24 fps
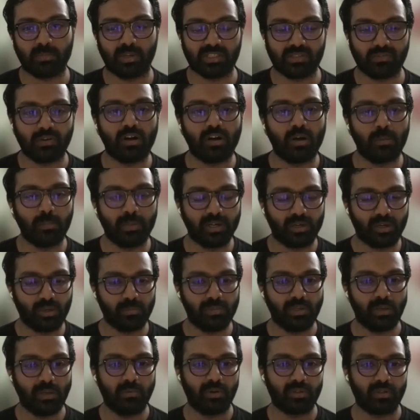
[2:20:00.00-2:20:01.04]
as much of a
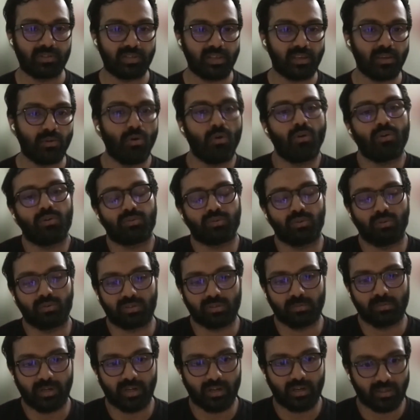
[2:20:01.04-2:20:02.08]
hermit to be able to say, "Oh,
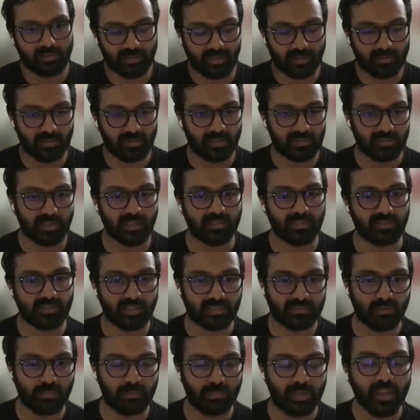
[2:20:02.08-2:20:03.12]
social media doesn't
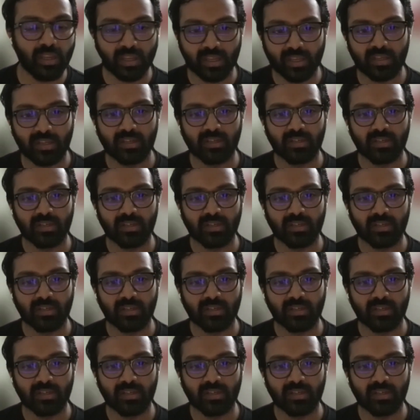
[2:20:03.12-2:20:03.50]
exist for me."